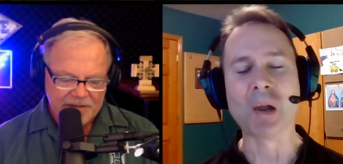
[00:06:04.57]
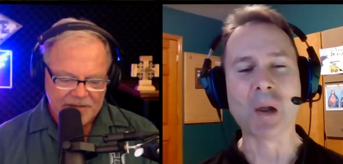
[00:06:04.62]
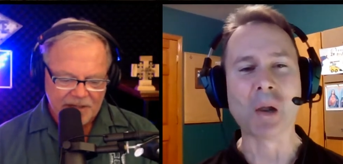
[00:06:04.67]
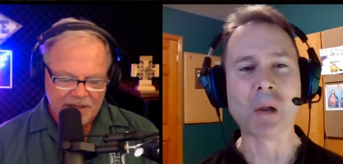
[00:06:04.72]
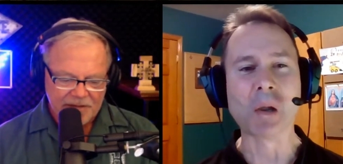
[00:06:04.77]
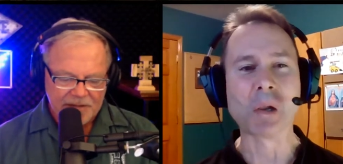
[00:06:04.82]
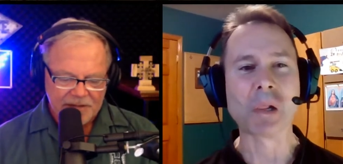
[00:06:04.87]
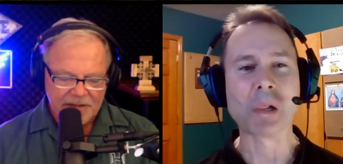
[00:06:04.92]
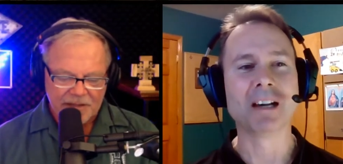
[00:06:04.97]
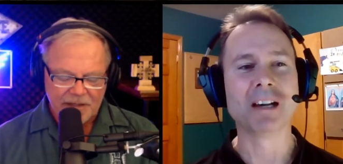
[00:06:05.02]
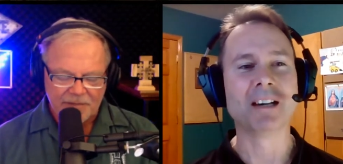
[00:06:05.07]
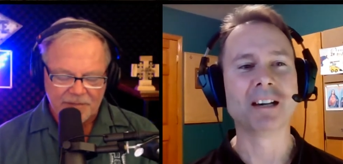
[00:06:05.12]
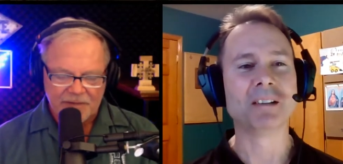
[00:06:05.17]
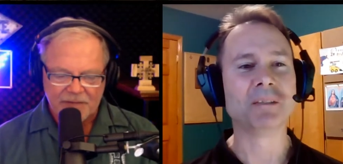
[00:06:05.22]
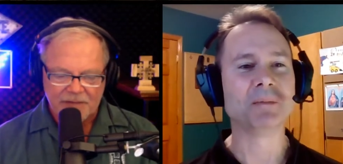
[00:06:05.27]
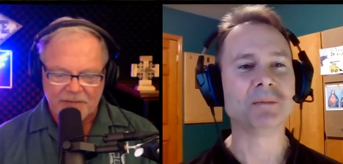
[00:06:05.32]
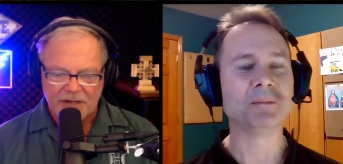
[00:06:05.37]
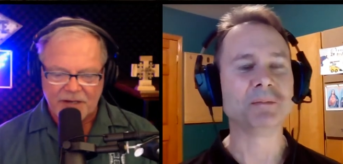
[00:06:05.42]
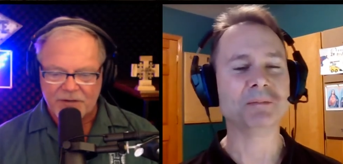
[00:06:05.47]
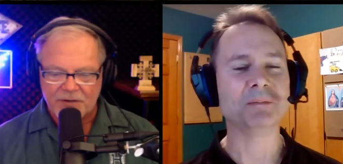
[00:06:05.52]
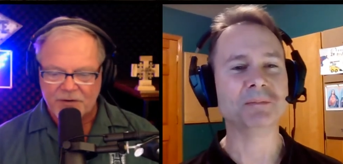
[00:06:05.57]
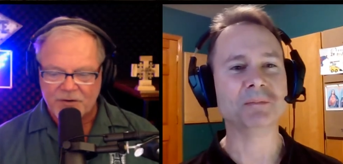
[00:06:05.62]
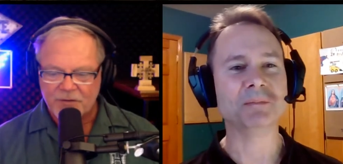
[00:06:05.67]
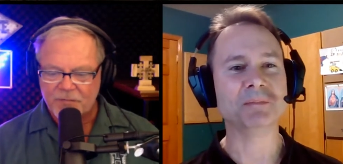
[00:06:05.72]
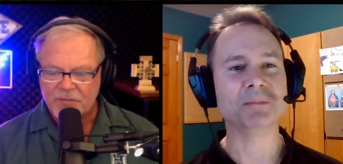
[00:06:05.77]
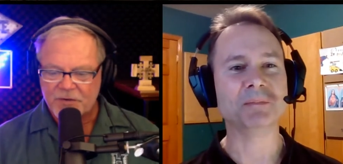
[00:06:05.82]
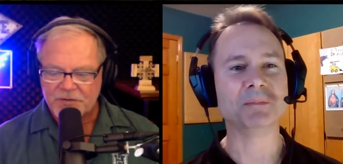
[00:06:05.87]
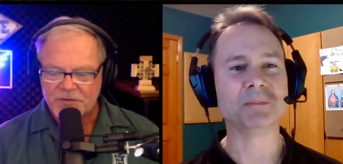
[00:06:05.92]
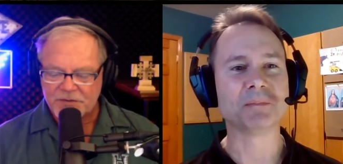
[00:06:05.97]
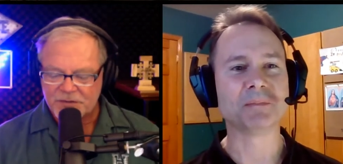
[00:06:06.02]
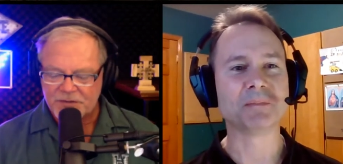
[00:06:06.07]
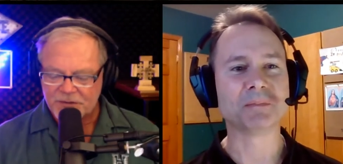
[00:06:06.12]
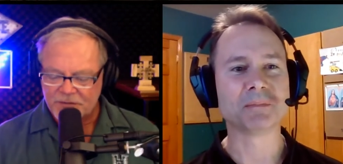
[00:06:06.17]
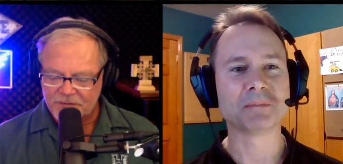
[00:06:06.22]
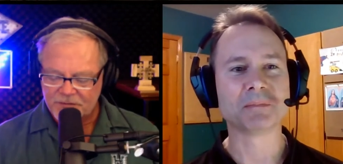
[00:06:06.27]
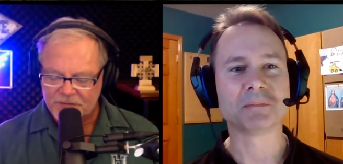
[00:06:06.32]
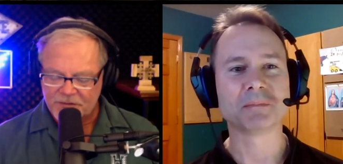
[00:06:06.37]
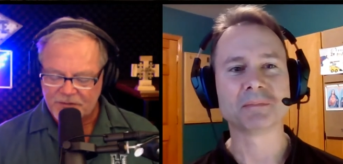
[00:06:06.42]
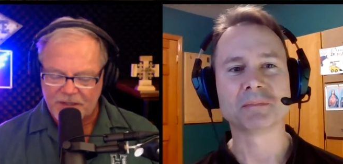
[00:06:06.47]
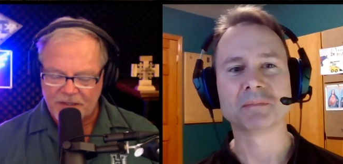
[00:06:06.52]
Speaker 1: tell us a little bit about your own
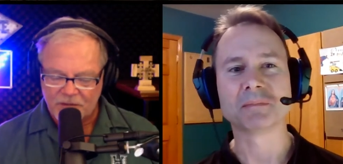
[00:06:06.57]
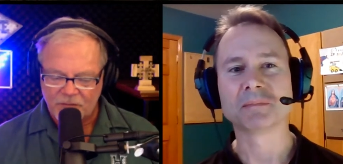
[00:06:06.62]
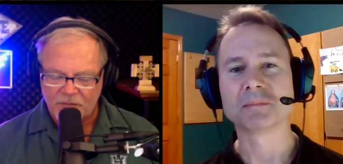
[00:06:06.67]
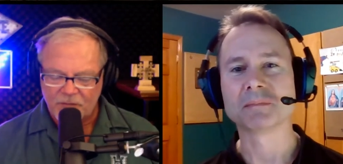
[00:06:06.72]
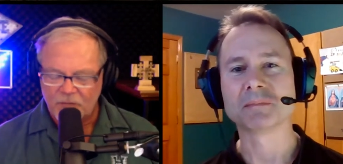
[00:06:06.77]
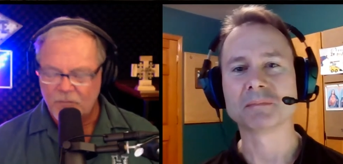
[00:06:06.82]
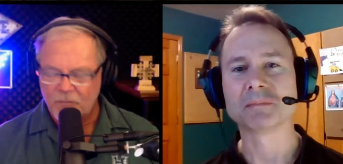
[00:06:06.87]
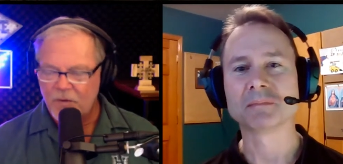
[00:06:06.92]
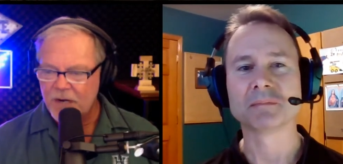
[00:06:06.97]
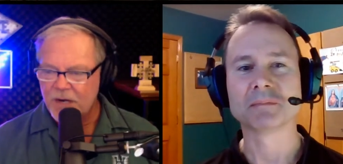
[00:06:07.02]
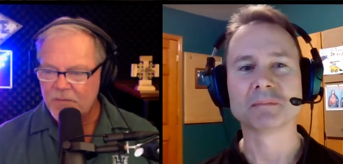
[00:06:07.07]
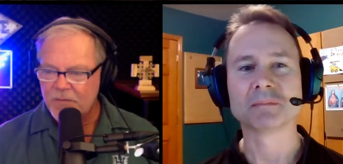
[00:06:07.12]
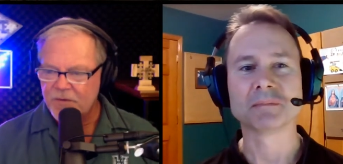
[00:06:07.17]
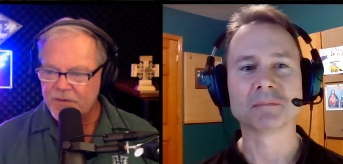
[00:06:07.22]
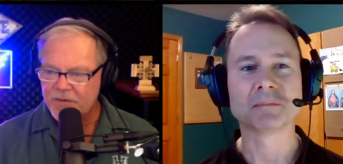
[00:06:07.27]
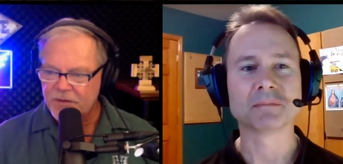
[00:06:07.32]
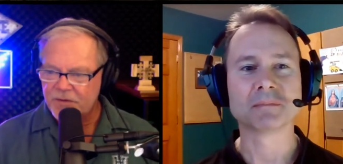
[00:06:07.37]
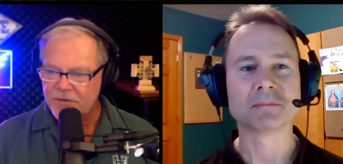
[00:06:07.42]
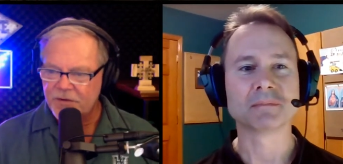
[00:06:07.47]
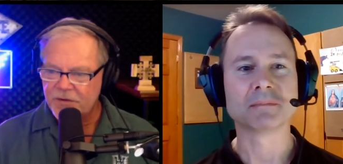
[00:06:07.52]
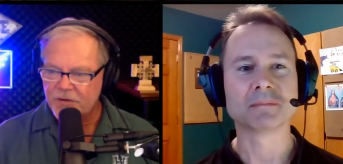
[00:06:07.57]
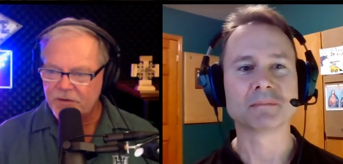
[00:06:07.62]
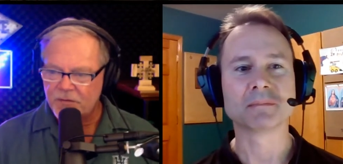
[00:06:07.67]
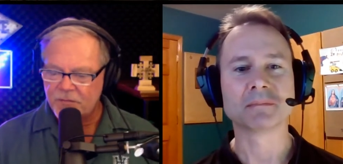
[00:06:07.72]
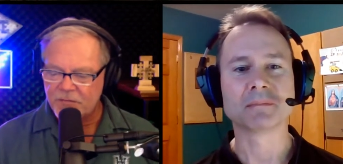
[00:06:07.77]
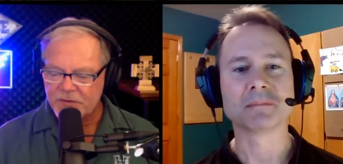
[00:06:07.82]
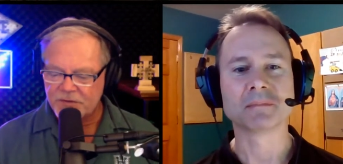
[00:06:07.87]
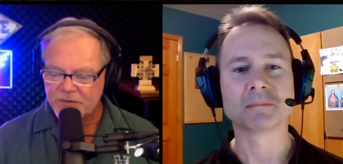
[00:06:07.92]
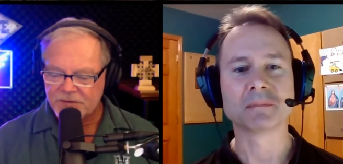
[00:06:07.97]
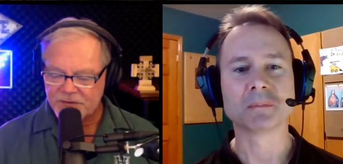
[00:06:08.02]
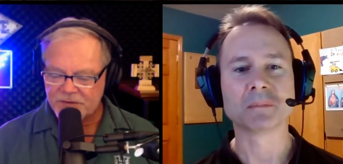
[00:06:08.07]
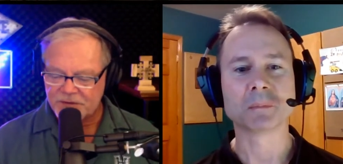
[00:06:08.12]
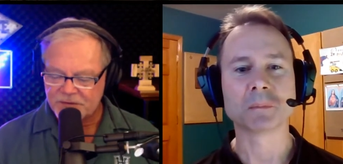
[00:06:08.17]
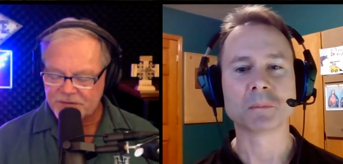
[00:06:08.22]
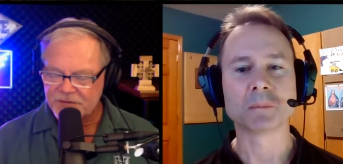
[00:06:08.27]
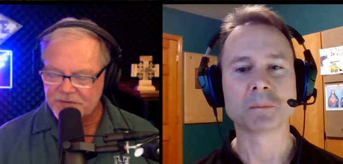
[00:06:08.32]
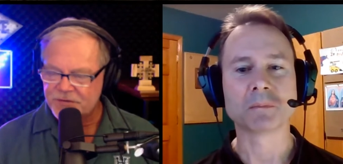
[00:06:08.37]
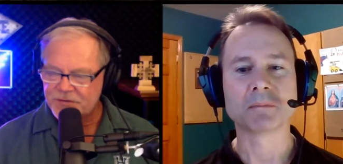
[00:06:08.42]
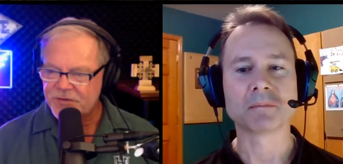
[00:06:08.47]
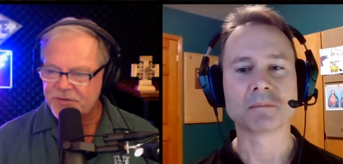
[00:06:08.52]
personal uh, walk with the Lord, your own personal
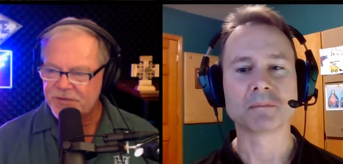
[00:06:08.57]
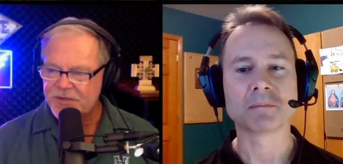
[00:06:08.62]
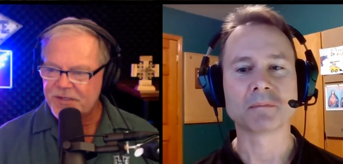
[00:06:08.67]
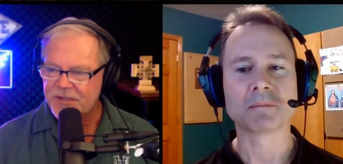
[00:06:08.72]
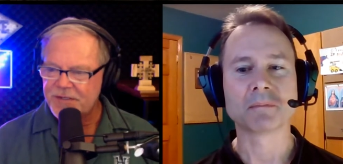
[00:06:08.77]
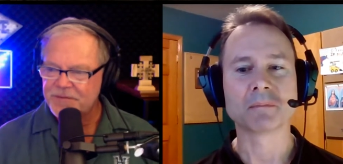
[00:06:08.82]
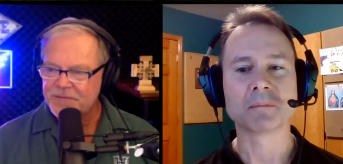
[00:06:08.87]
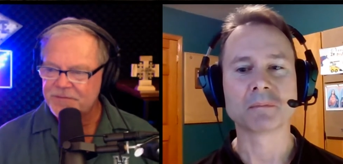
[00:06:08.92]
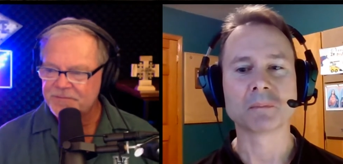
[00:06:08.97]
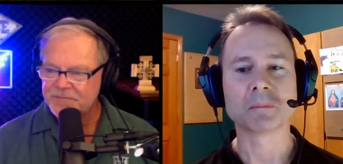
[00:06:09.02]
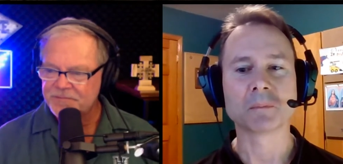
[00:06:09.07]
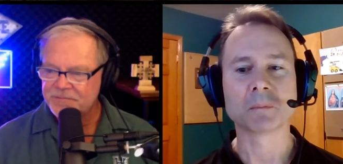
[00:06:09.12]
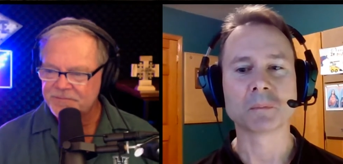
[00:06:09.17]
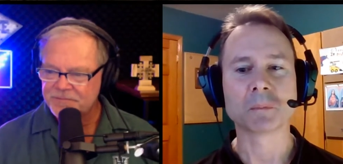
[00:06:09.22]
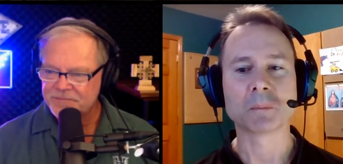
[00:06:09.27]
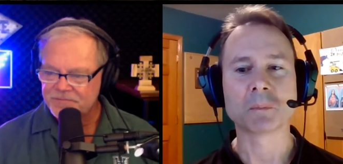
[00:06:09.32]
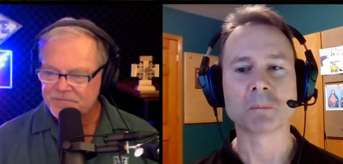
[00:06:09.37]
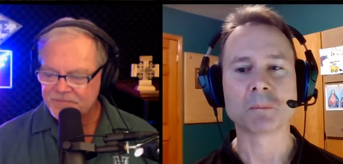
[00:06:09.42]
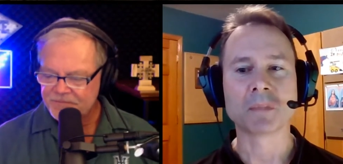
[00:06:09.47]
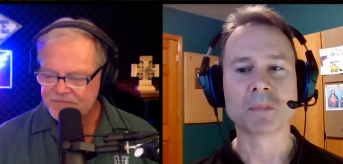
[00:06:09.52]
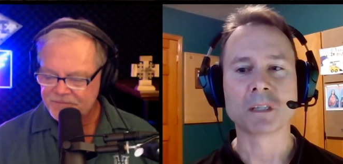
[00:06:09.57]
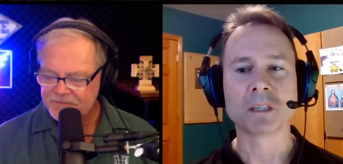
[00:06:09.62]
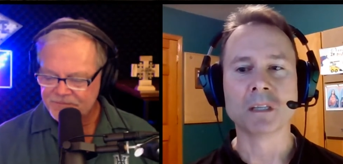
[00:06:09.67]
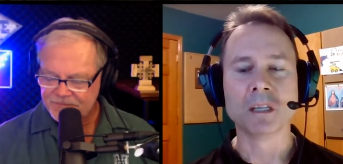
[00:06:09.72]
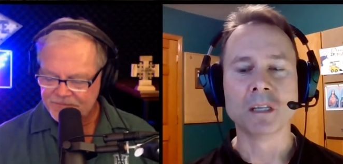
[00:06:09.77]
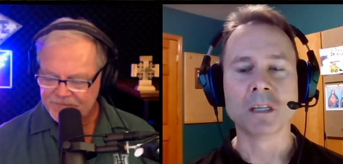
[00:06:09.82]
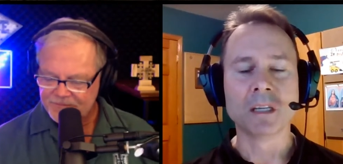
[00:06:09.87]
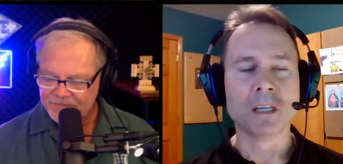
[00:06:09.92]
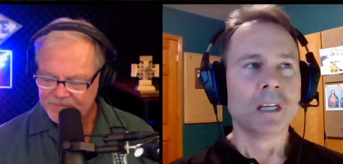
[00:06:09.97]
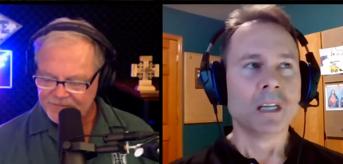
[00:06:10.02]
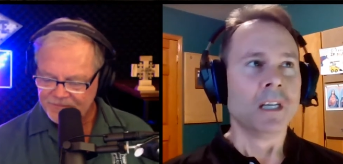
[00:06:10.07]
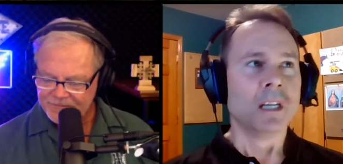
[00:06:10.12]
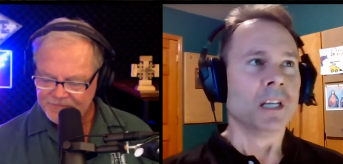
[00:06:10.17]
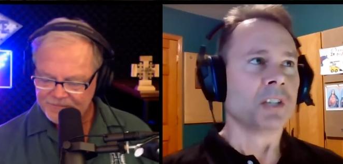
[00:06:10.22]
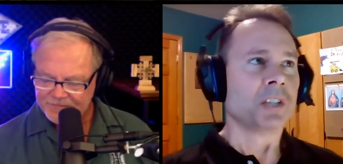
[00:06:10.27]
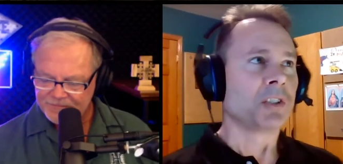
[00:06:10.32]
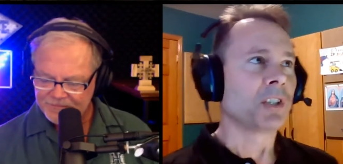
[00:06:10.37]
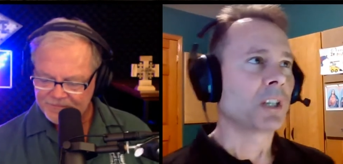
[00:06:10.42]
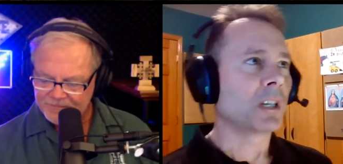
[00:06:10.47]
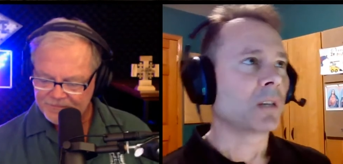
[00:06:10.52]
journey.
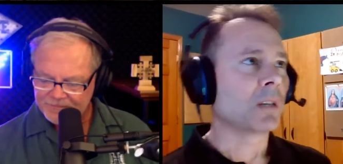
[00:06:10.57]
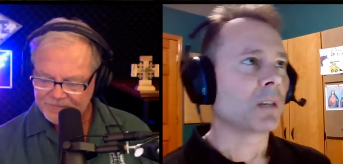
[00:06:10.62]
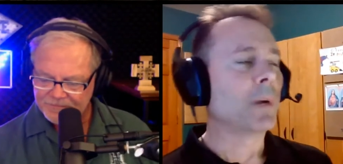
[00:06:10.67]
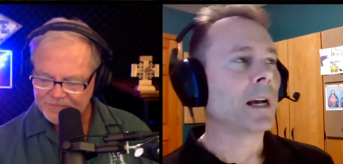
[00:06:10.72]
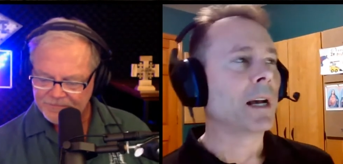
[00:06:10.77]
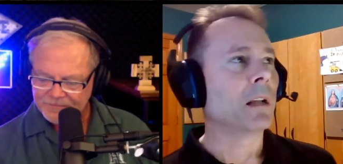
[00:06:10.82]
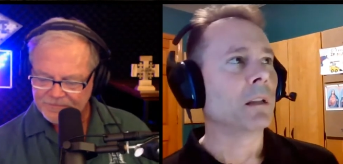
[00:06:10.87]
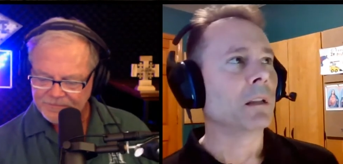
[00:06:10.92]
Speaker 2: Sure. Well,